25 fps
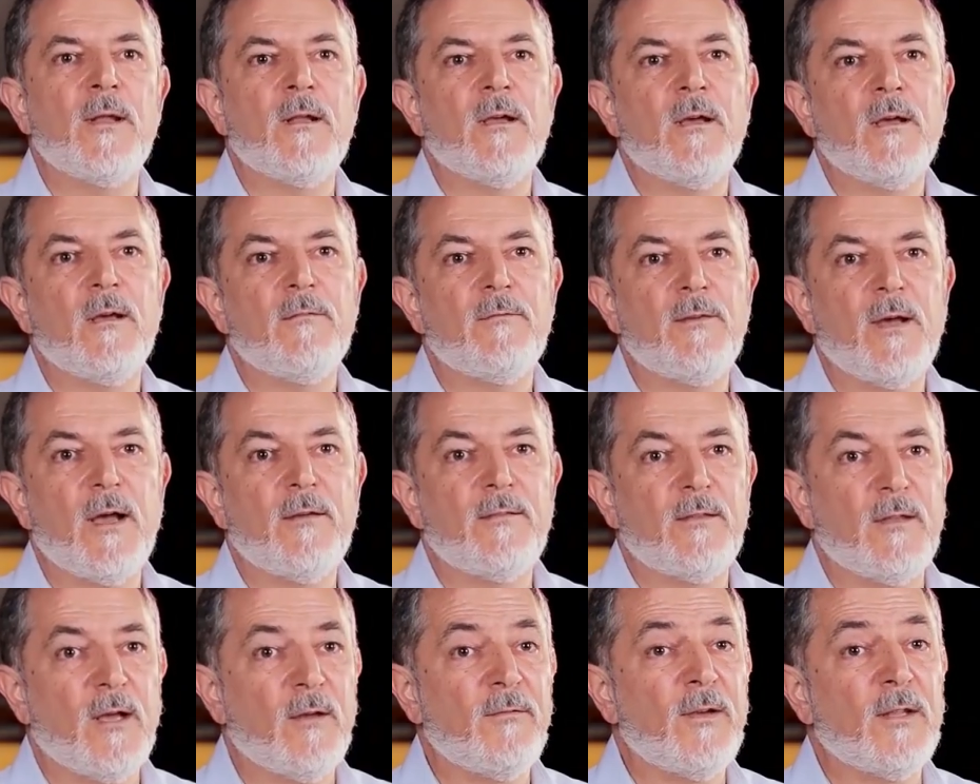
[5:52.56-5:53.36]
piano
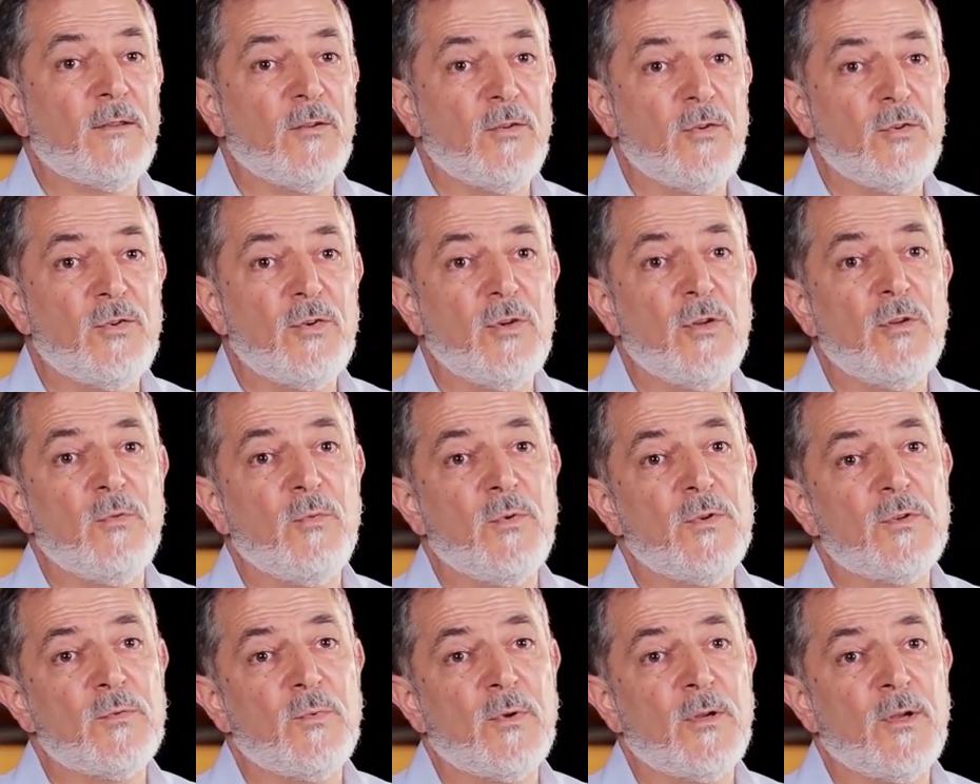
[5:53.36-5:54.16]
I've had to tune
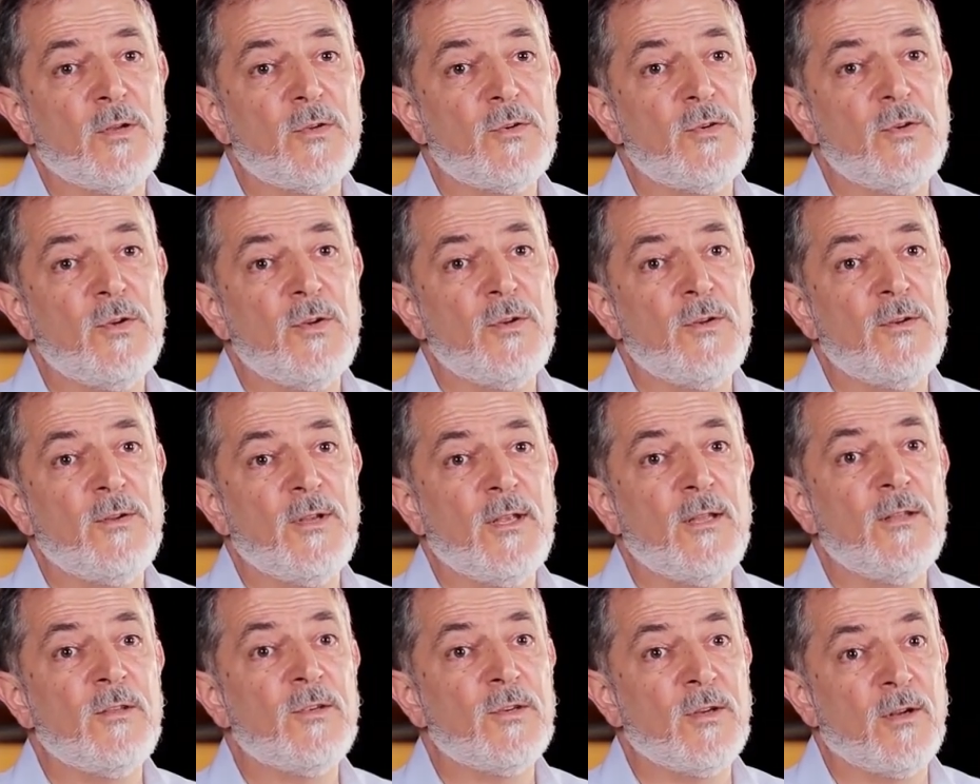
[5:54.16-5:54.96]
was when I tuned
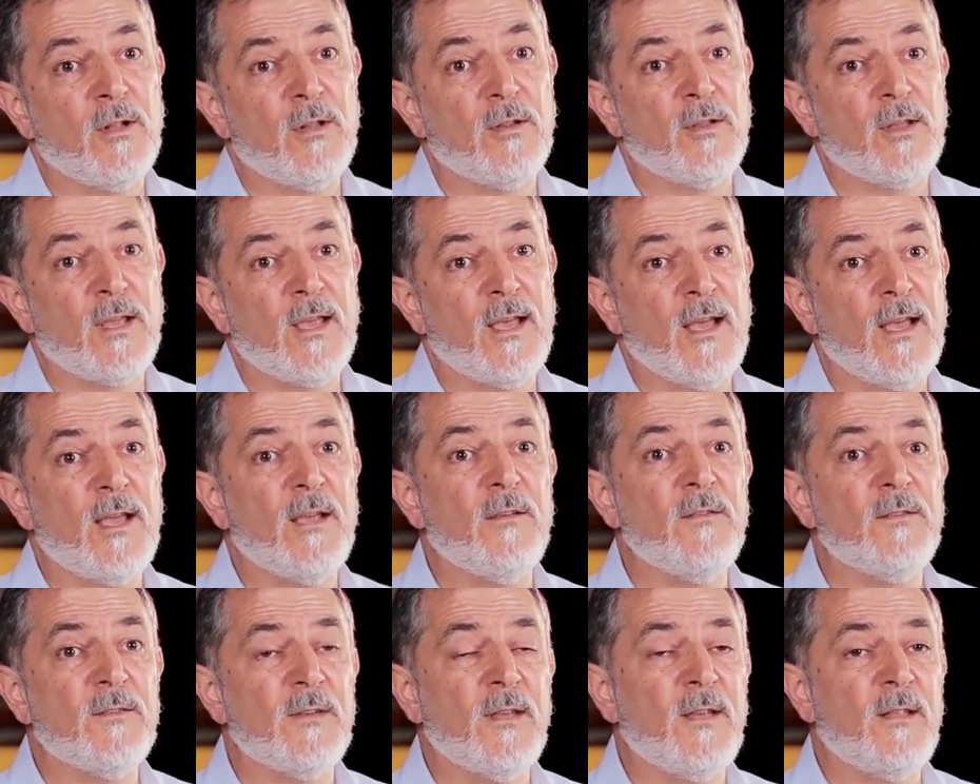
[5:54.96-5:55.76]
in Jenolan
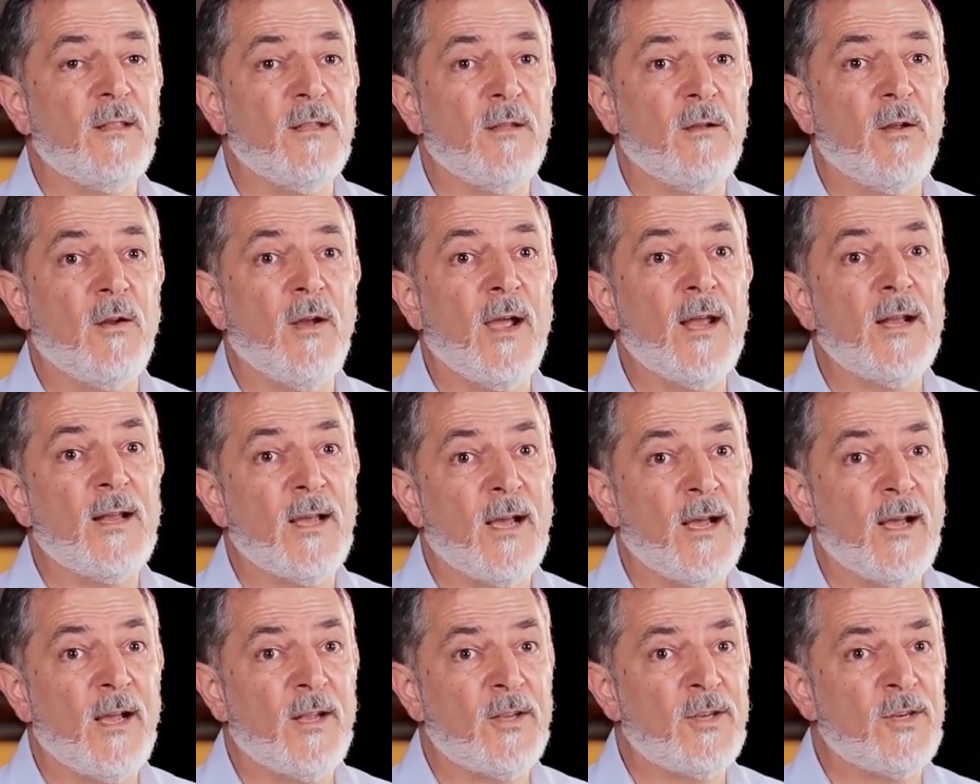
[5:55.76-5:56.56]
Caves in the Grand
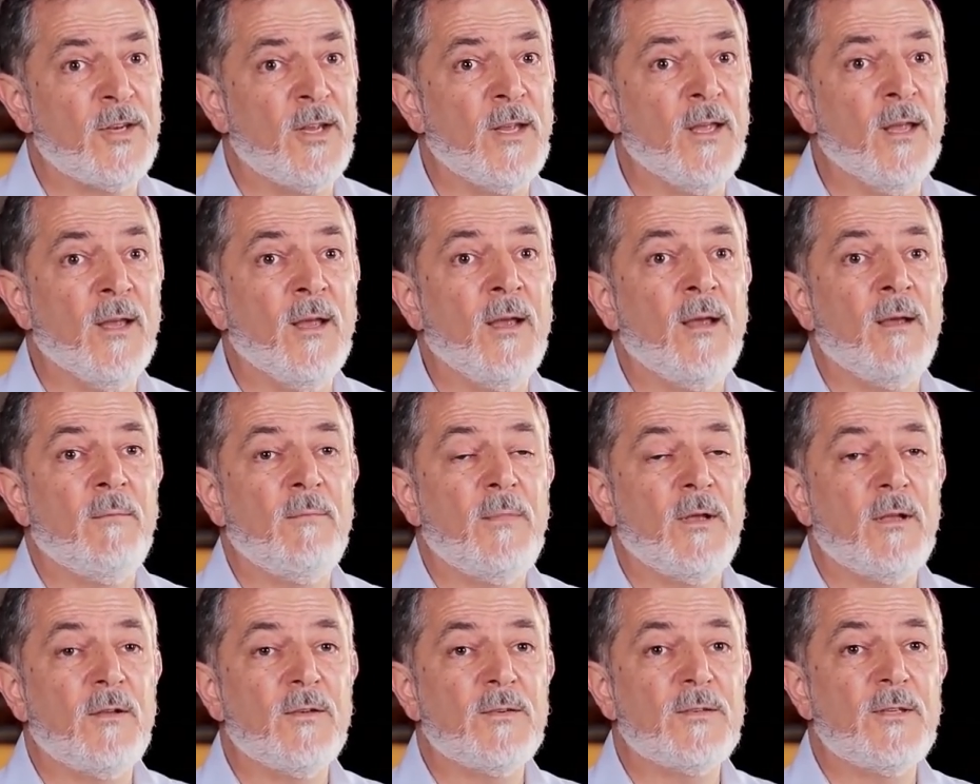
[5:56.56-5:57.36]
Arch,
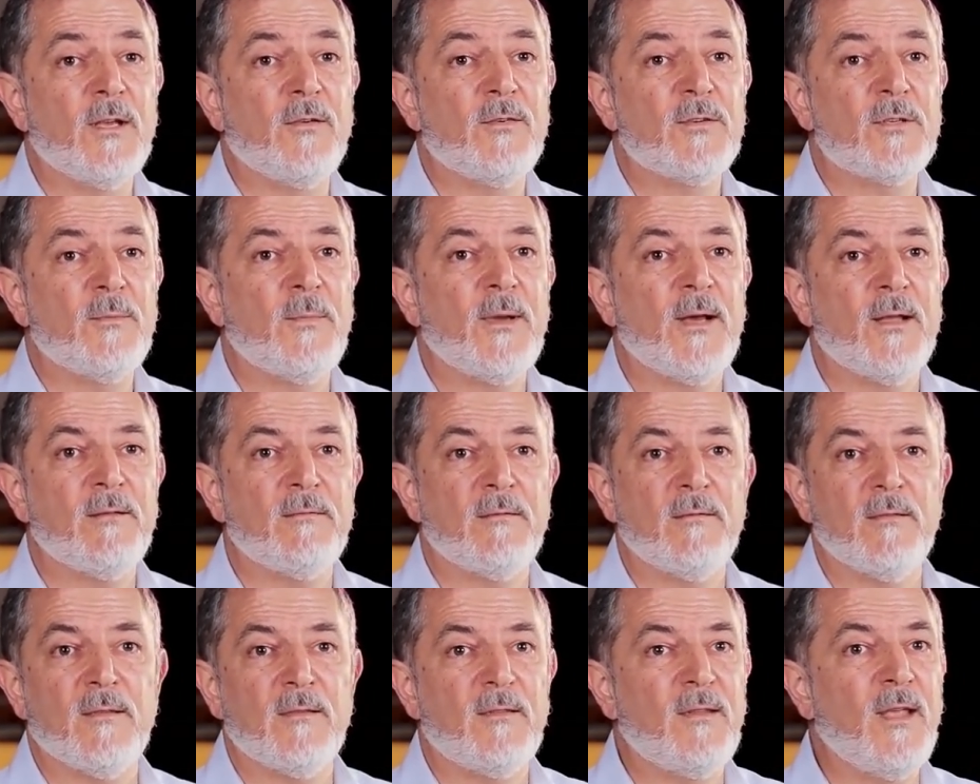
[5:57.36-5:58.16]
because there was
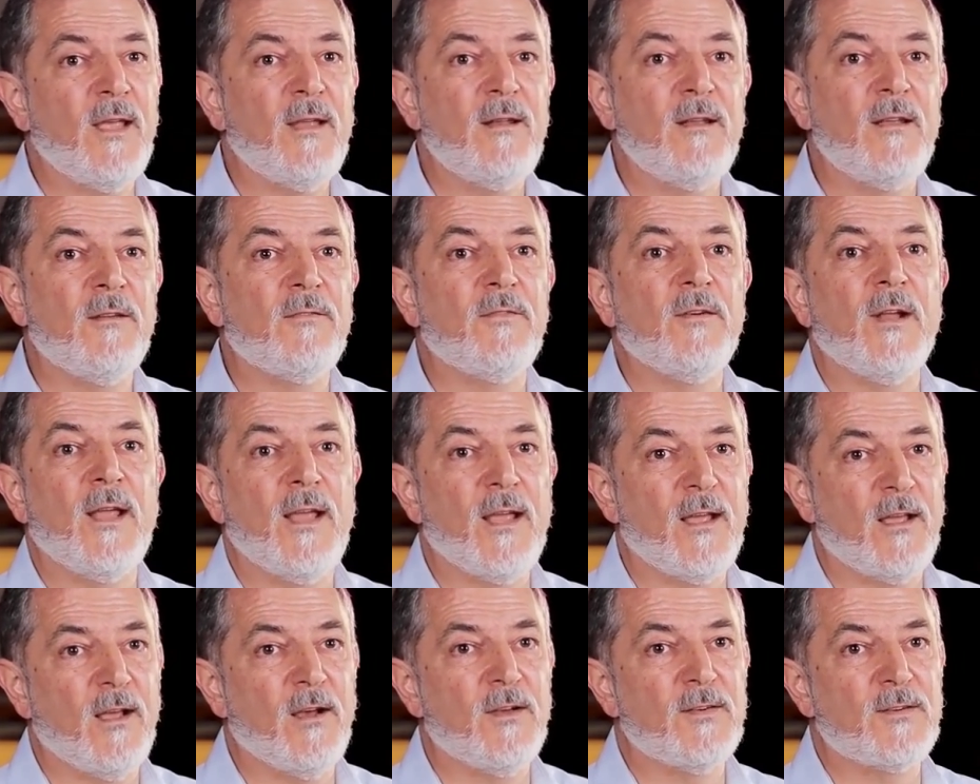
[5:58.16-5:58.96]
about 10 different
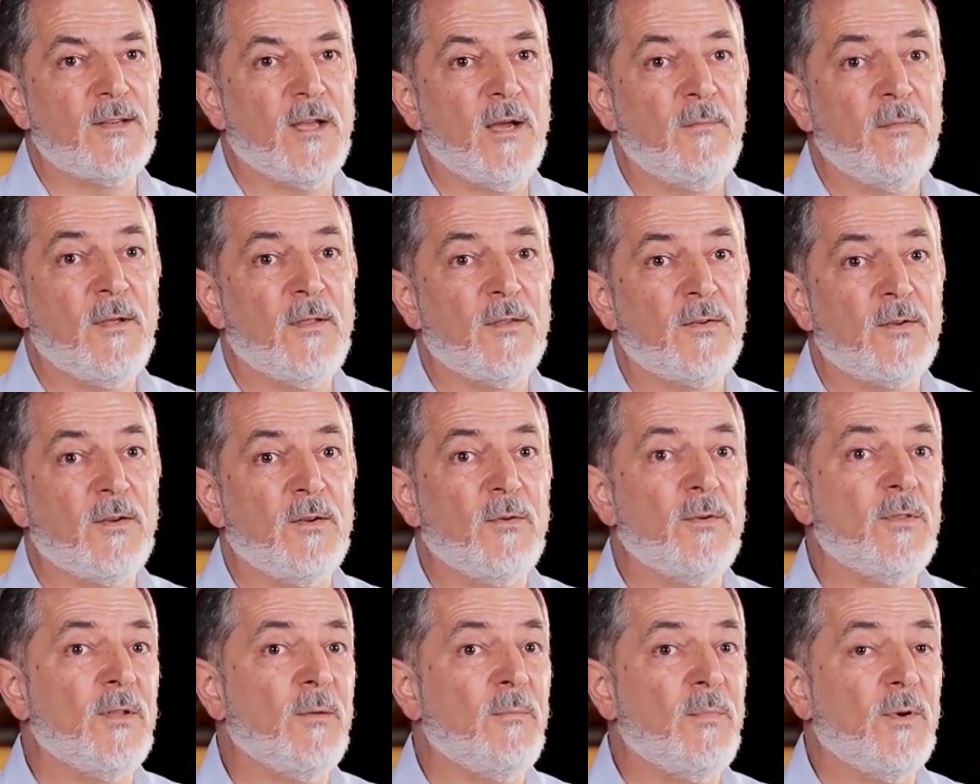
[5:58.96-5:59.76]
echoes coming
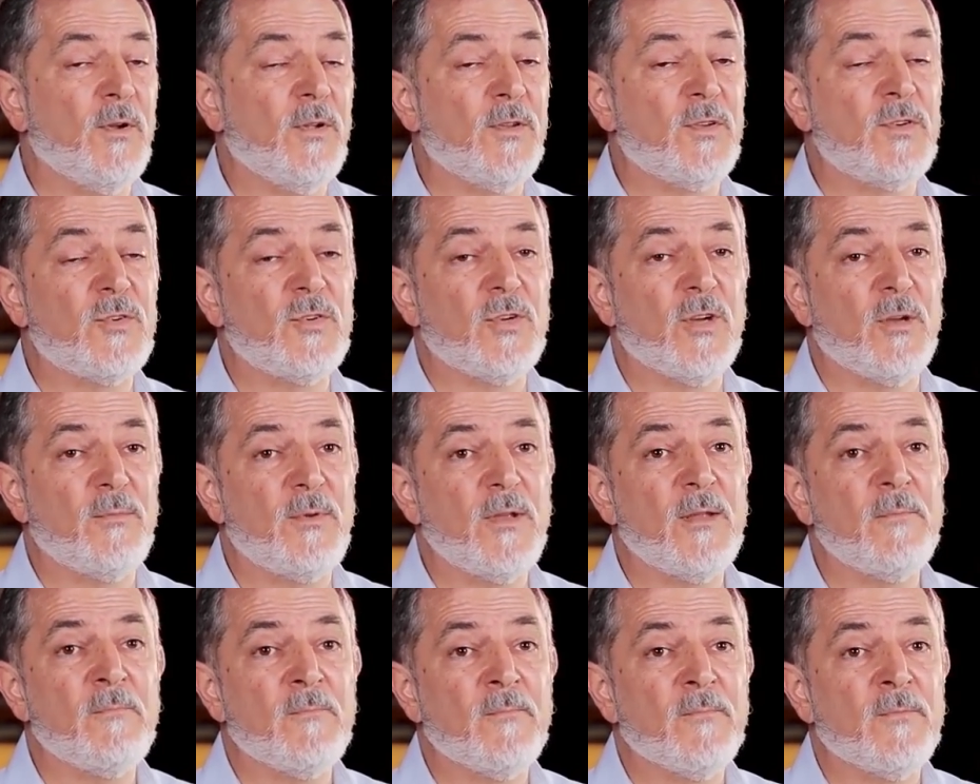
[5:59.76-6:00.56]
through and the birds
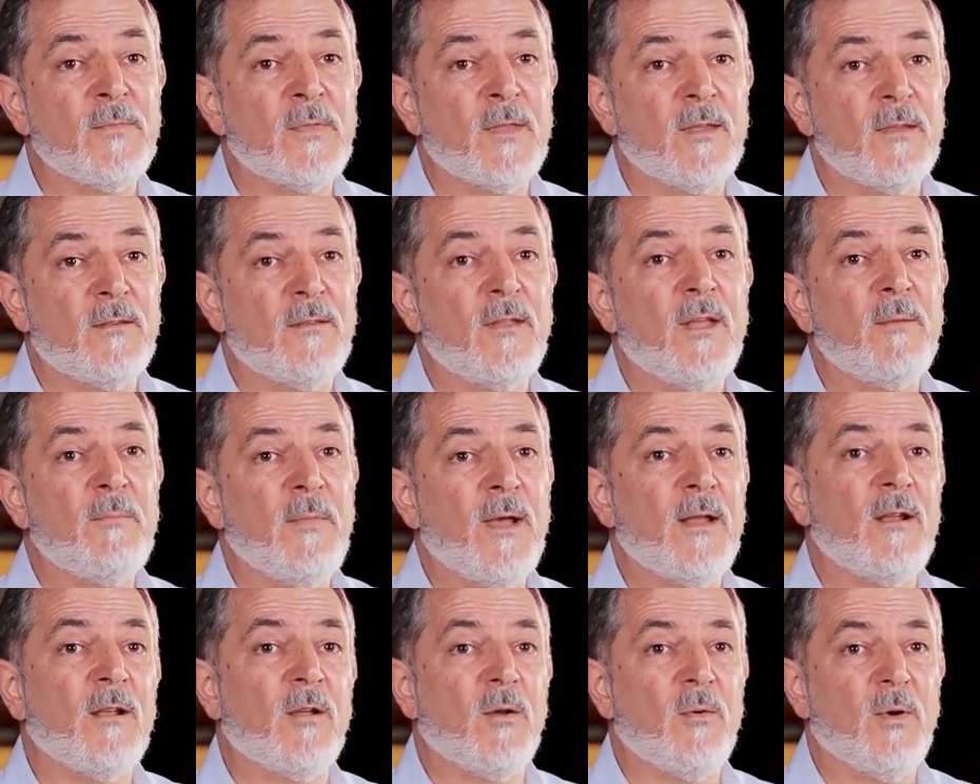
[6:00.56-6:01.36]
chirping, so that
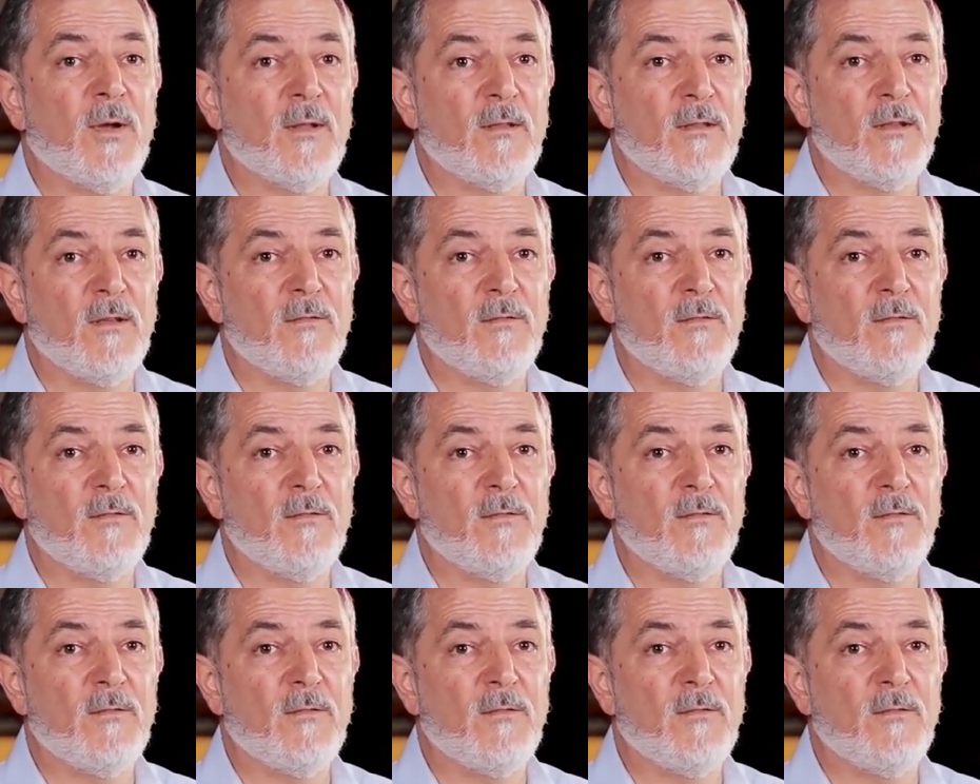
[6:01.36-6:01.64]
made it quite